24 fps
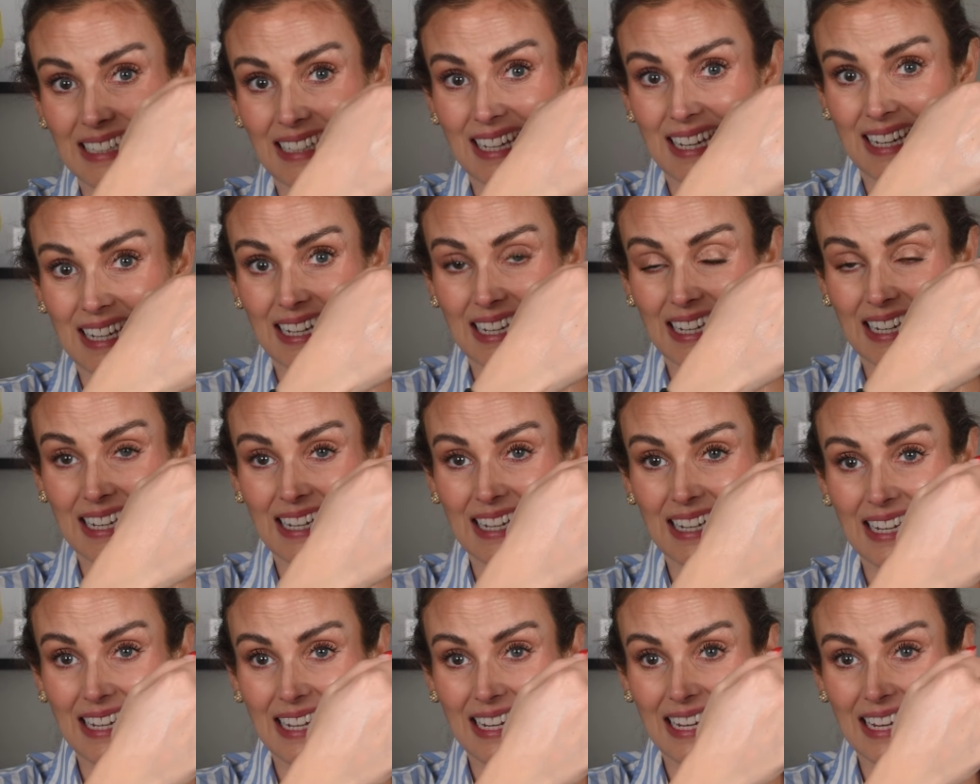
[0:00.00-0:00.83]
Like
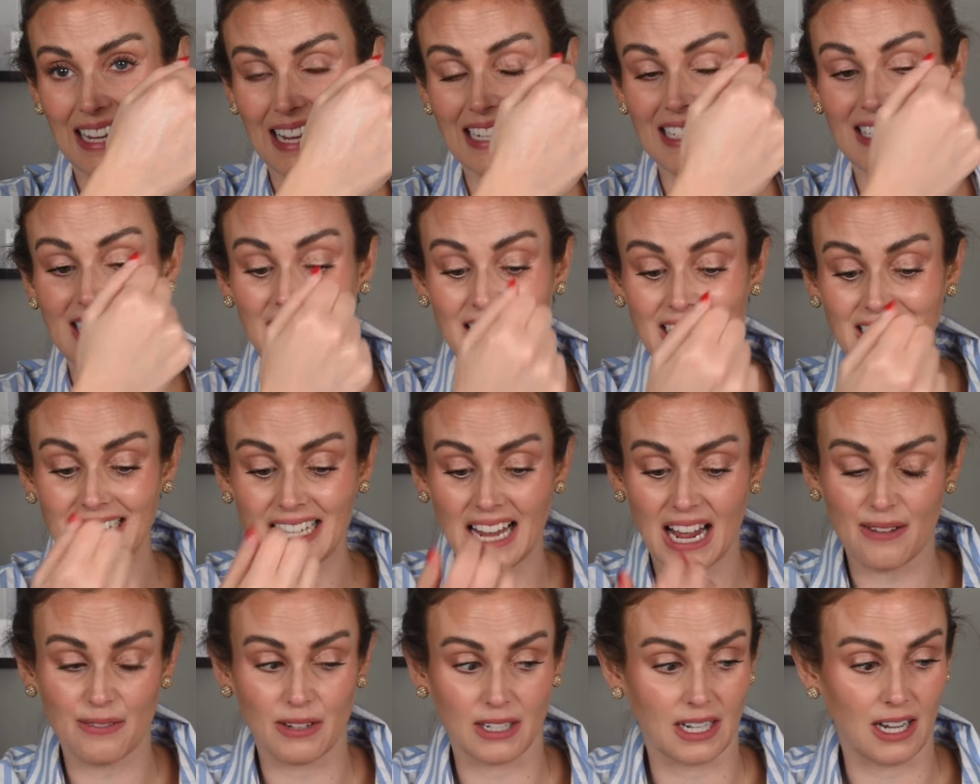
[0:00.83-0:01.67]
it does
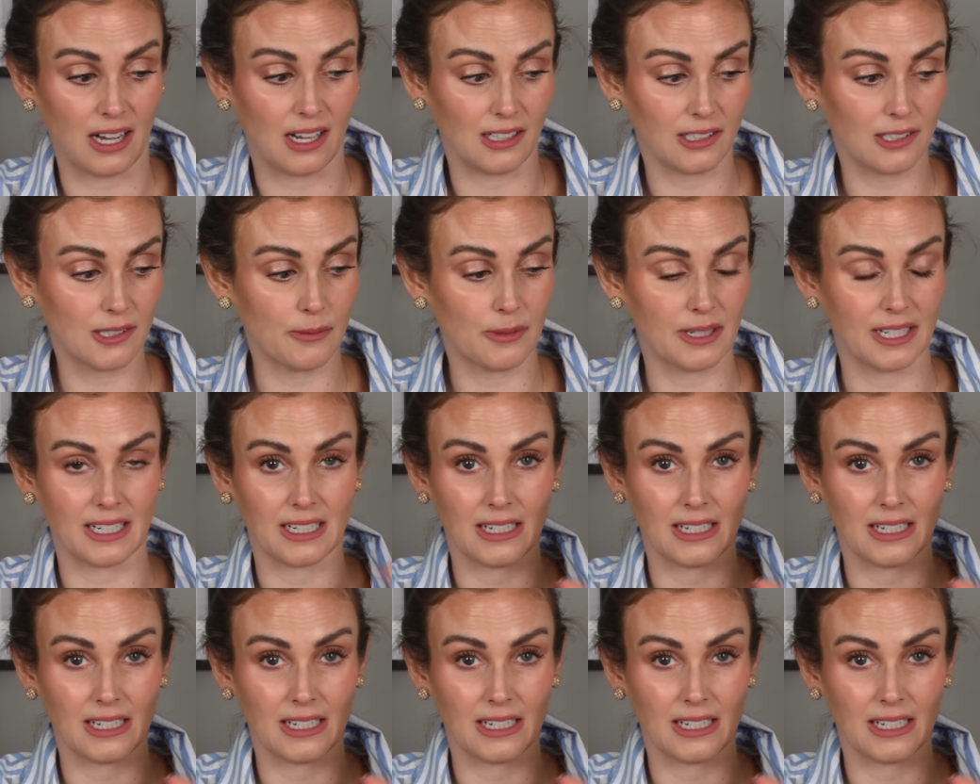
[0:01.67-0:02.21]
have a color when